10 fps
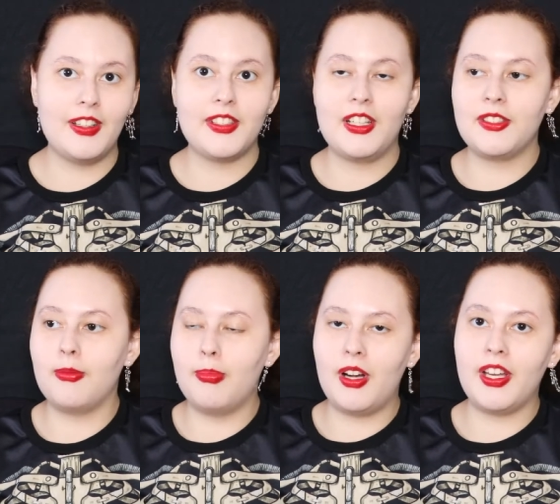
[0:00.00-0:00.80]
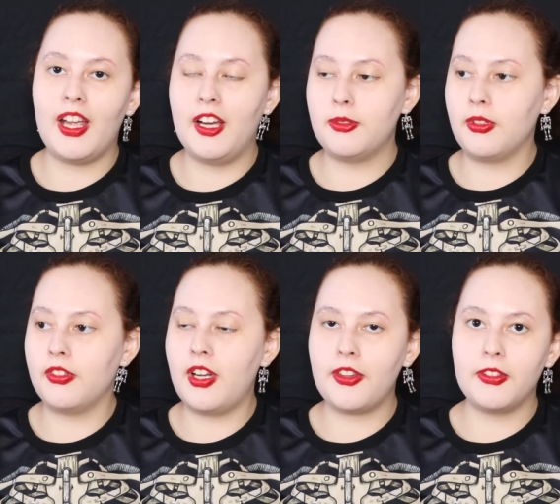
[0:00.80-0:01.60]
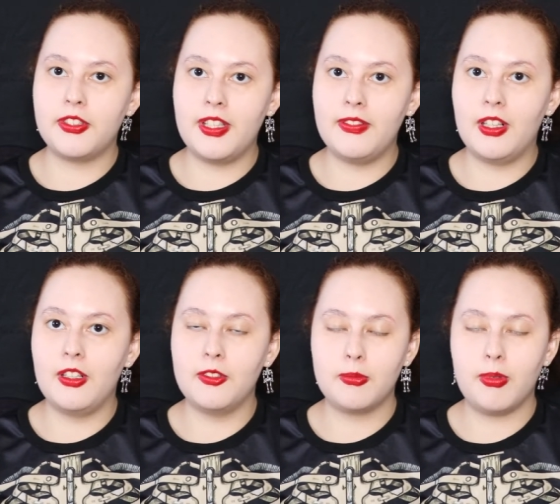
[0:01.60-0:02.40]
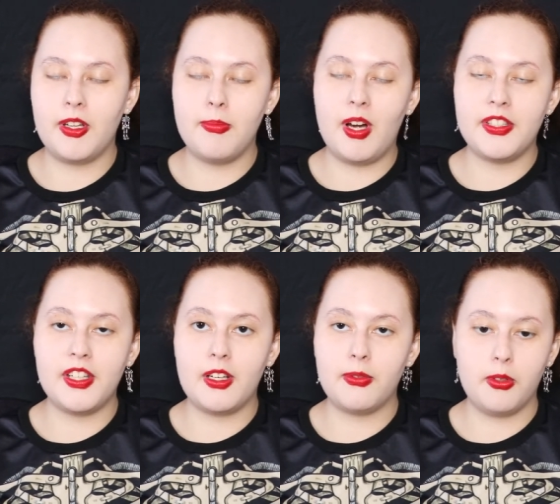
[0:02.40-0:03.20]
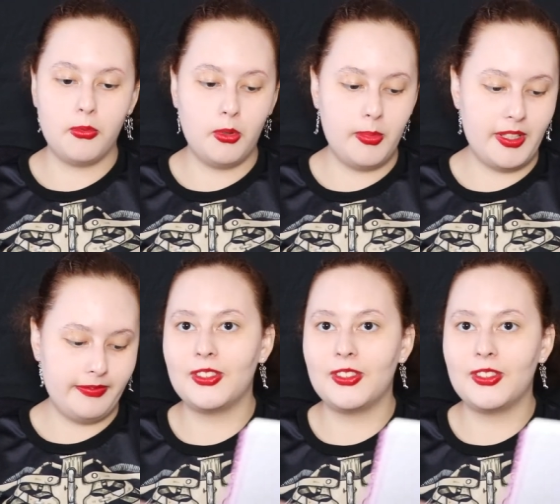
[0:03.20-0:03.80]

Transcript: and she ends up butting heads with another diva who's played by Jennifer Rubin,